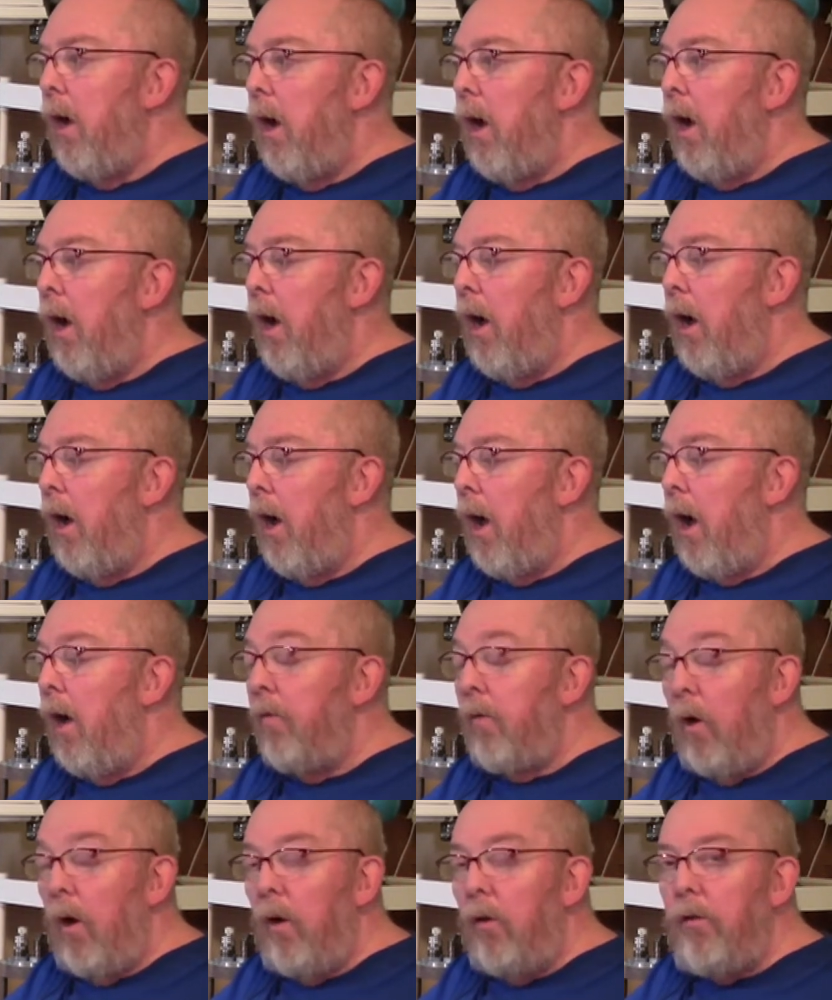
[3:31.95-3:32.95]

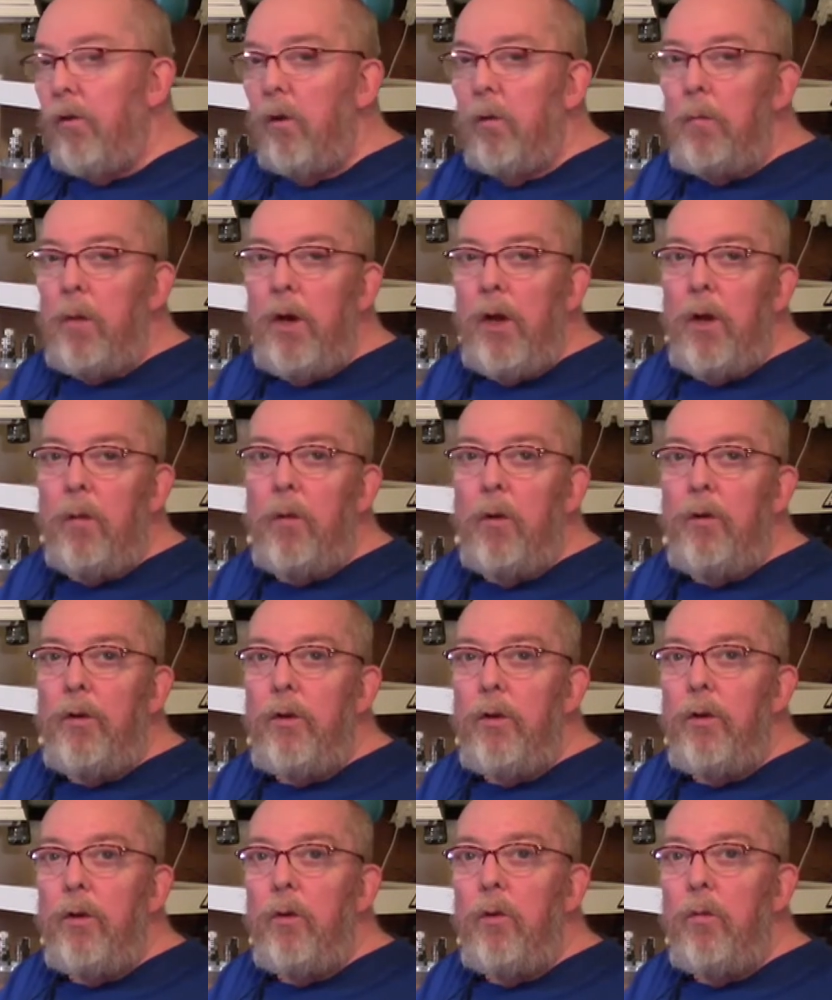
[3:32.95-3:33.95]
I've also been able
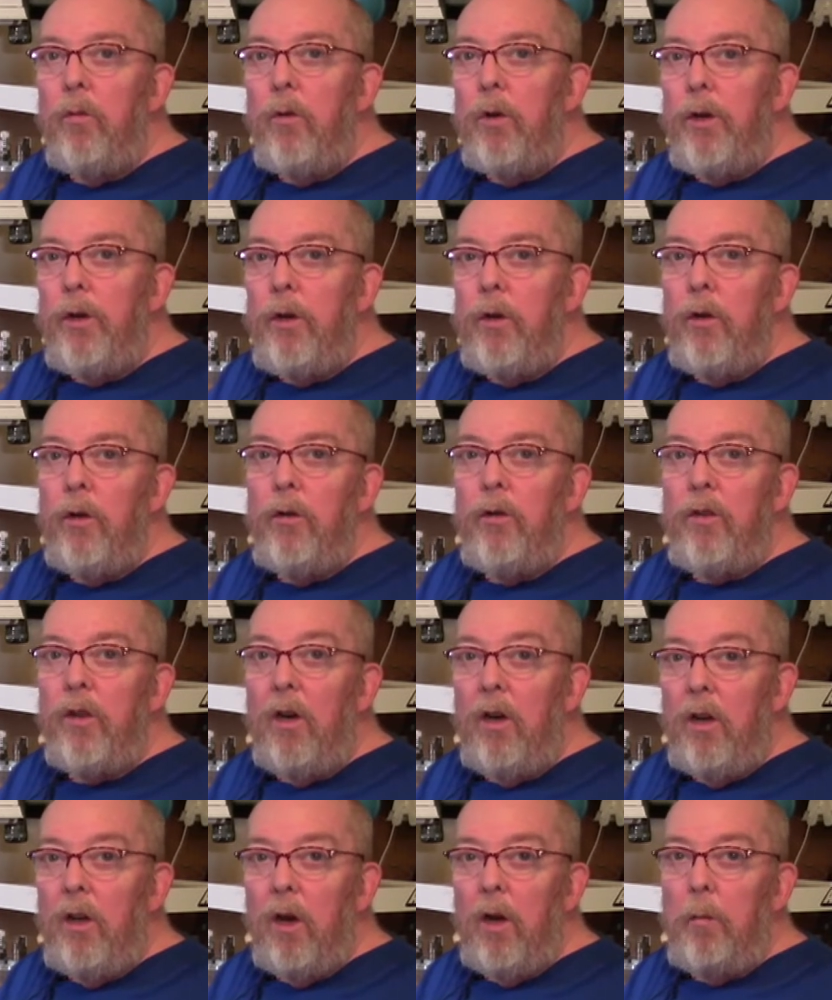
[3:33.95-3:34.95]
to reduce
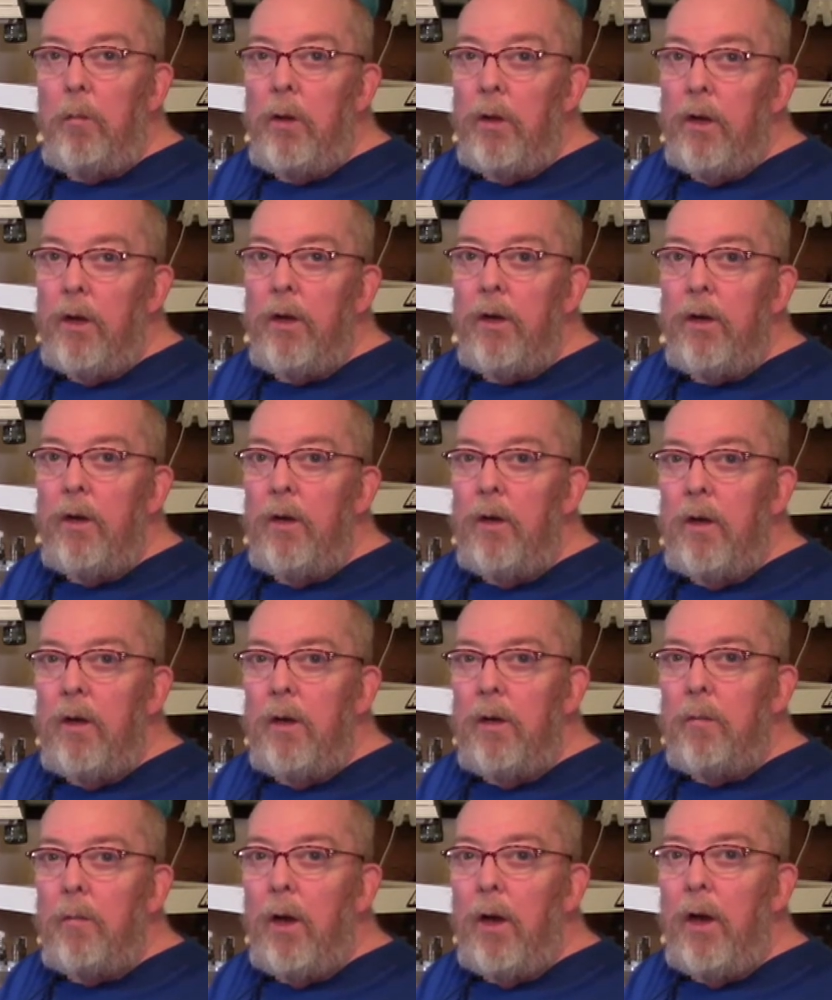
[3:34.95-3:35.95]
a little bit
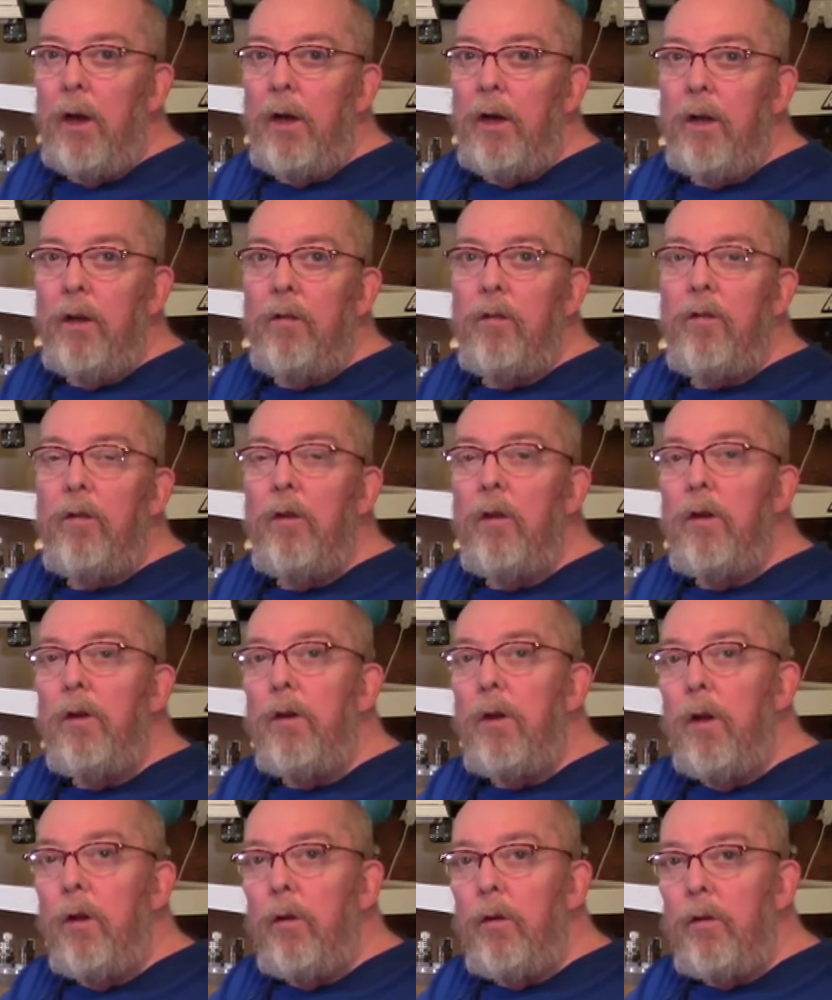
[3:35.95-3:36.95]
my
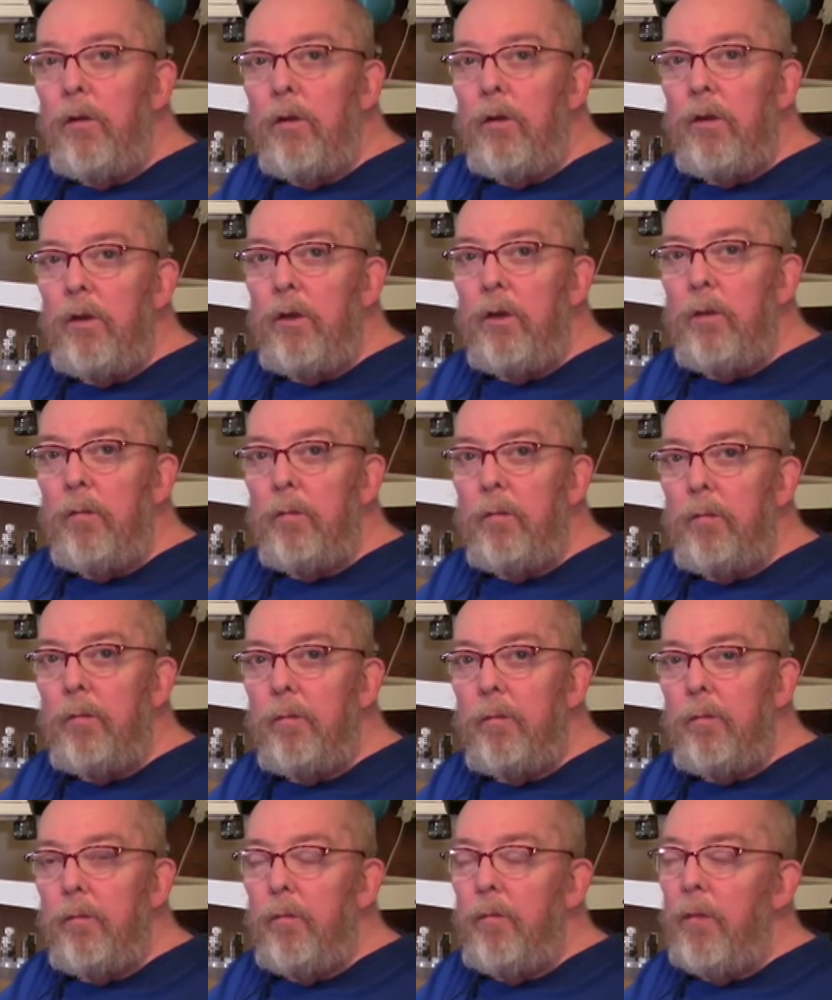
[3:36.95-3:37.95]
insulin dosage,
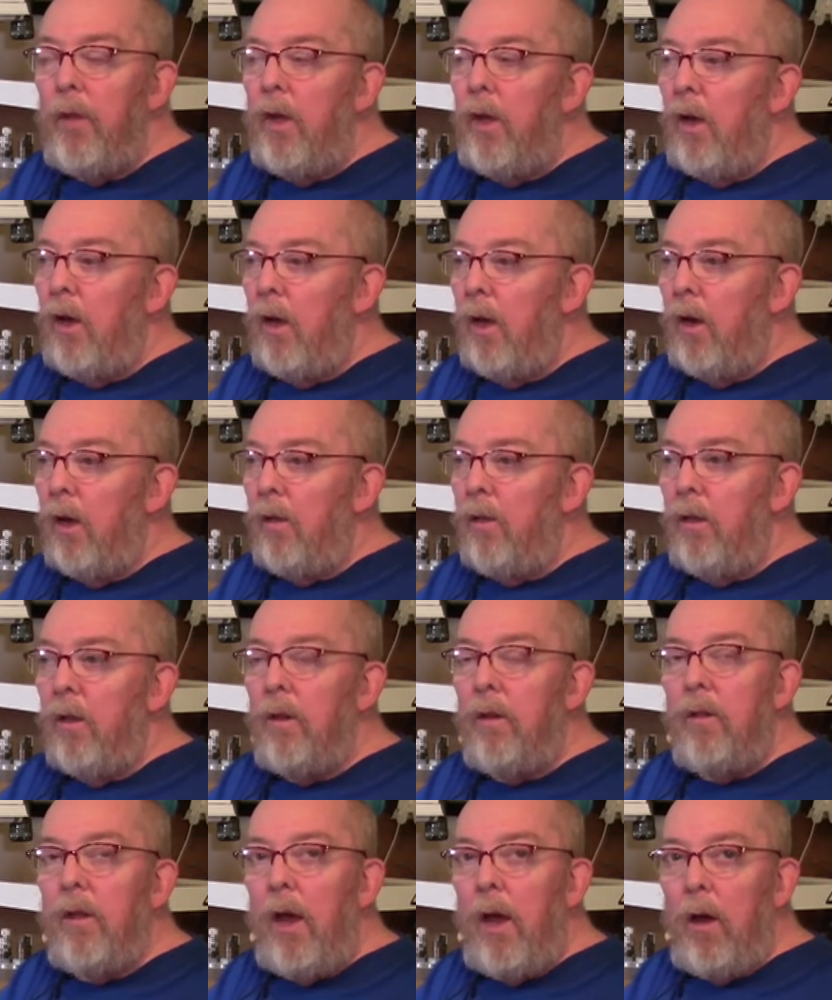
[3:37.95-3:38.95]
and I
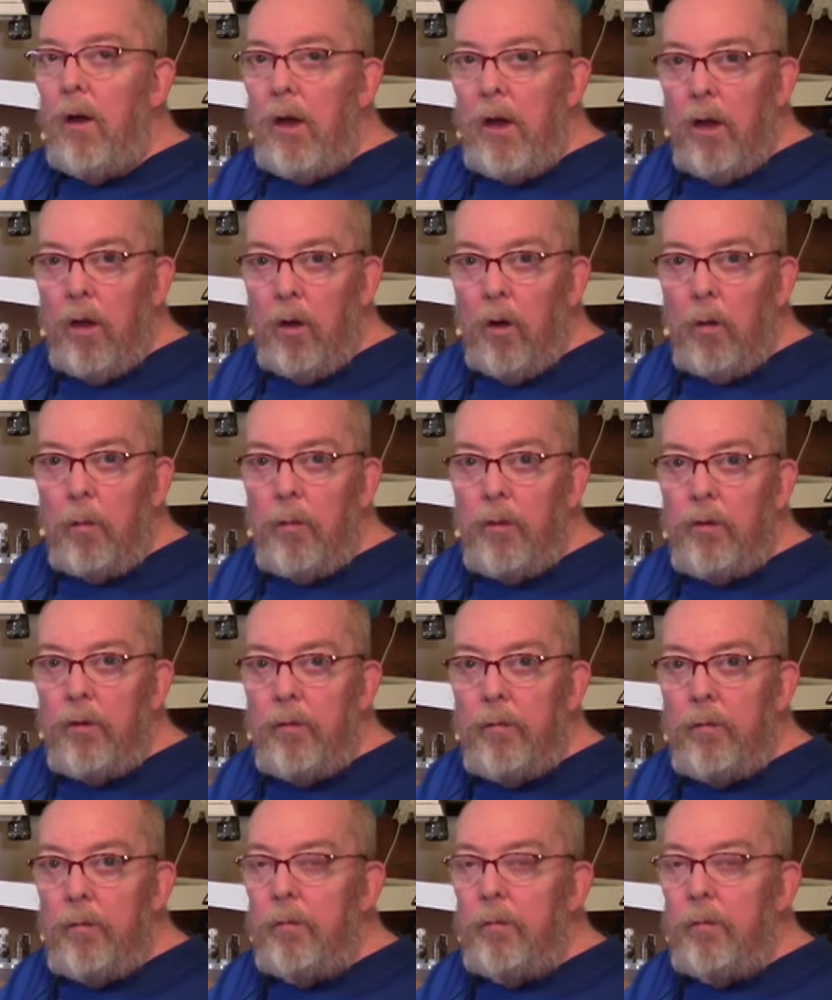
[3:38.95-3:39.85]
think that helps.